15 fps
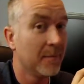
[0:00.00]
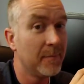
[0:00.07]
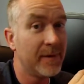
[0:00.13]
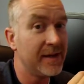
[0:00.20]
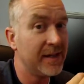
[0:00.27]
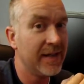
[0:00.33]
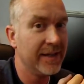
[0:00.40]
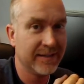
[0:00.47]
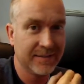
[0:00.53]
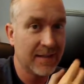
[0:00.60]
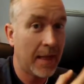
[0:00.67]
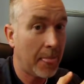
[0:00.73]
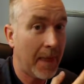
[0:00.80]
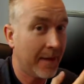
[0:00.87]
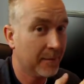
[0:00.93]
but it's
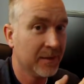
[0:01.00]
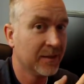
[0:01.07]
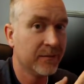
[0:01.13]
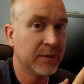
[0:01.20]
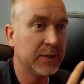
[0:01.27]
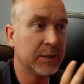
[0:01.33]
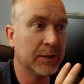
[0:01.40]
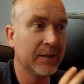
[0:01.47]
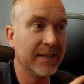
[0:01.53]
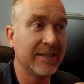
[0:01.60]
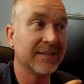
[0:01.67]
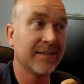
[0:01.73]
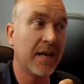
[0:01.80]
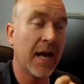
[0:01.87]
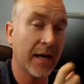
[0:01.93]
not that big of a deal, and
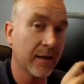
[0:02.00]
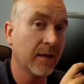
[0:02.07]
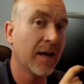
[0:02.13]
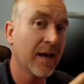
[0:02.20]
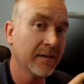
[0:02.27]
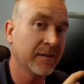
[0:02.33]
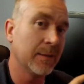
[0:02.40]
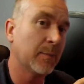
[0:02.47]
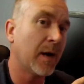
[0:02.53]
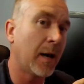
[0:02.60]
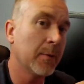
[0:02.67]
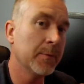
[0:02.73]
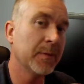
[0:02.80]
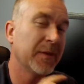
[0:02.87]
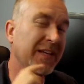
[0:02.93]
it's not going to cause any problems,